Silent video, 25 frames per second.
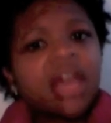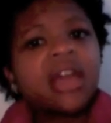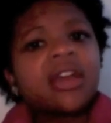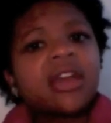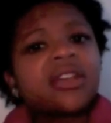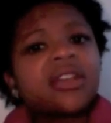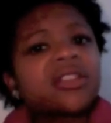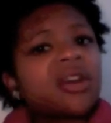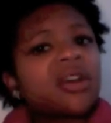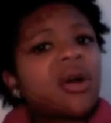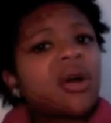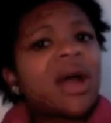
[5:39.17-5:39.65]

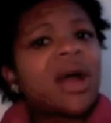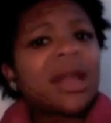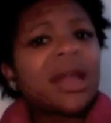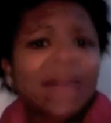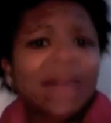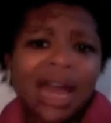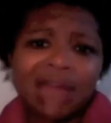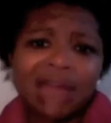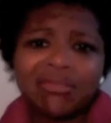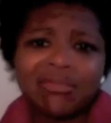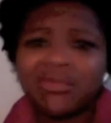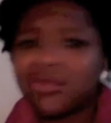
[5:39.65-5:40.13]
So I
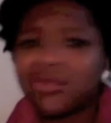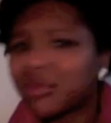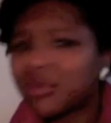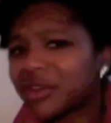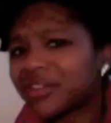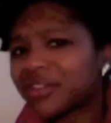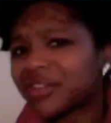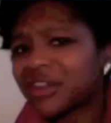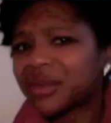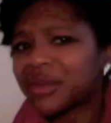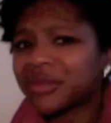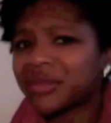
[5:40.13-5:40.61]
lied before and I
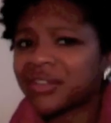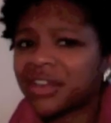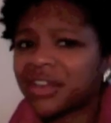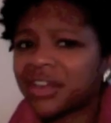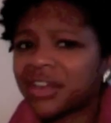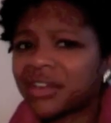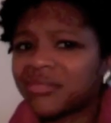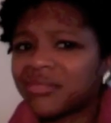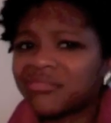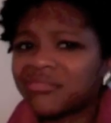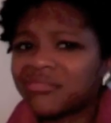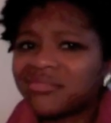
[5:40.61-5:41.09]
said I was
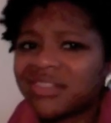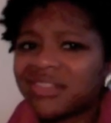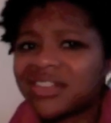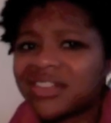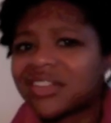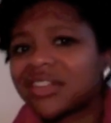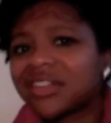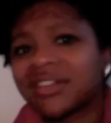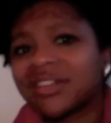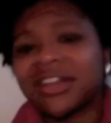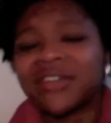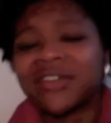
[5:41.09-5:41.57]
done. Because
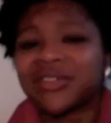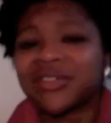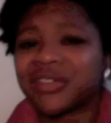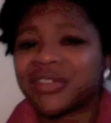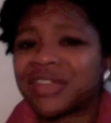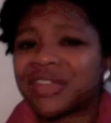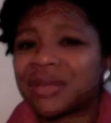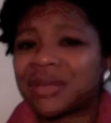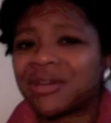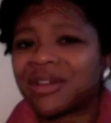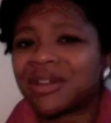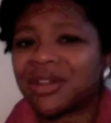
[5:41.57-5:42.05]
clearly I have on the
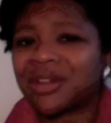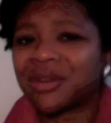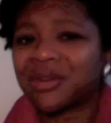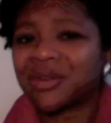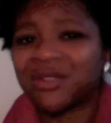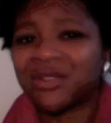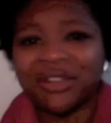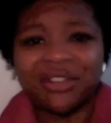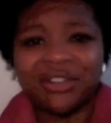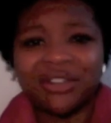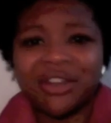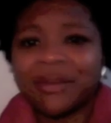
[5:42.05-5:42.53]
same clothes.
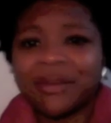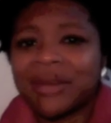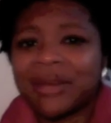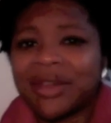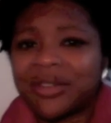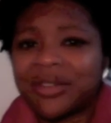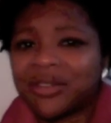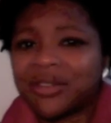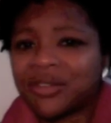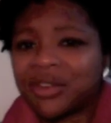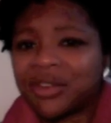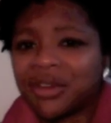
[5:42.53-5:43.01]
So you know I made
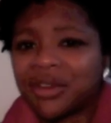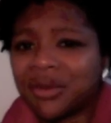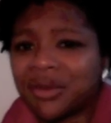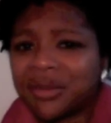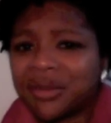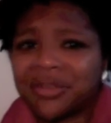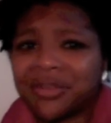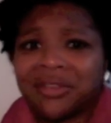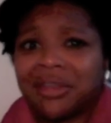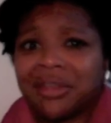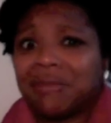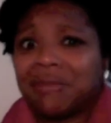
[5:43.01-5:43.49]
this video on the
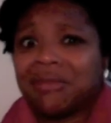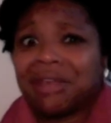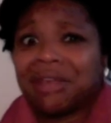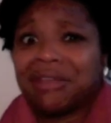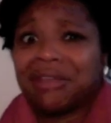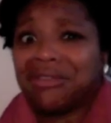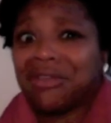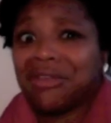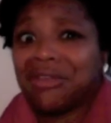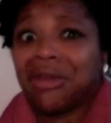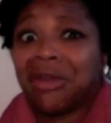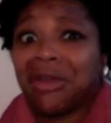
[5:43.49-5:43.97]
same day as
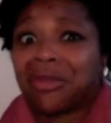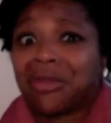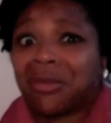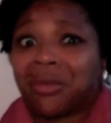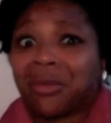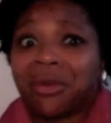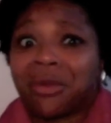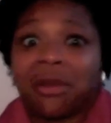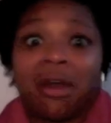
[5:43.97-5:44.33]
the other one.